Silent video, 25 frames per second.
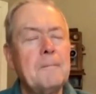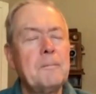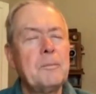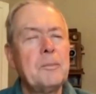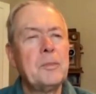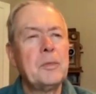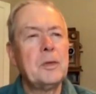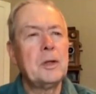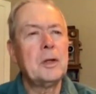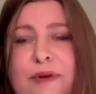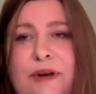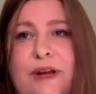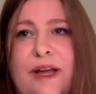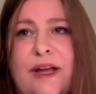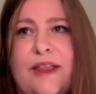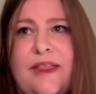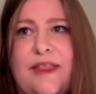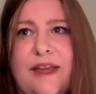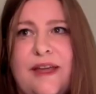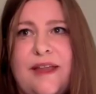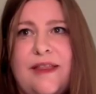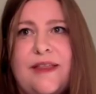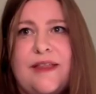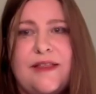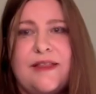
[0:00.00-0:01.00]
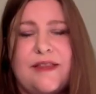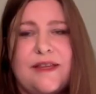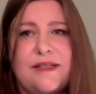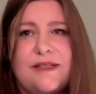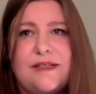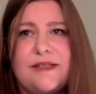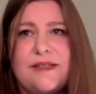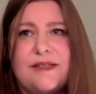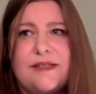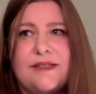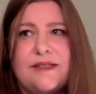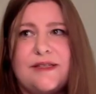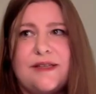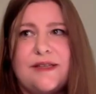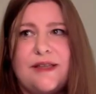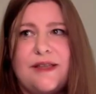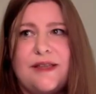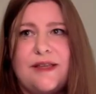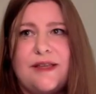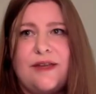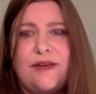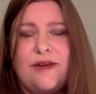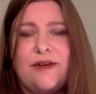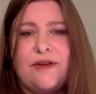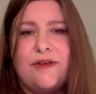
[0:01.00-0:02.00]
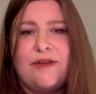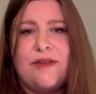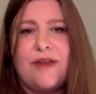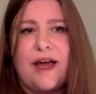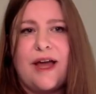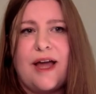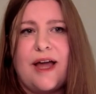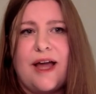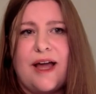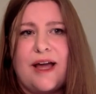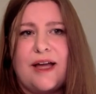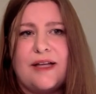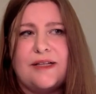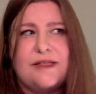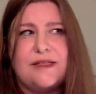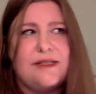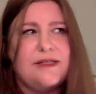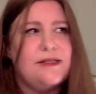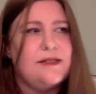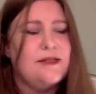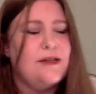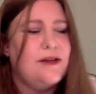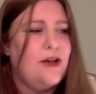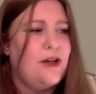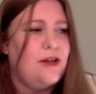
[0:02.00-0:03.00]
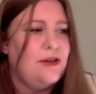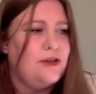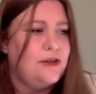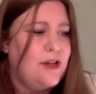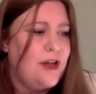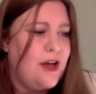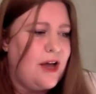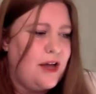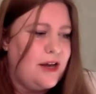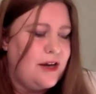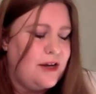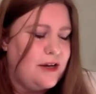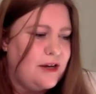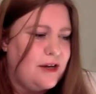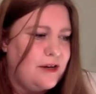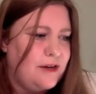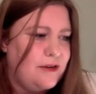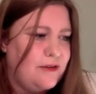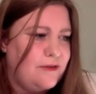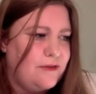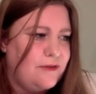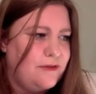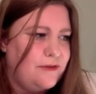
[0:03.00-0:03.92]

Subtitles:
Well, and I think that this is, that adds a lot of,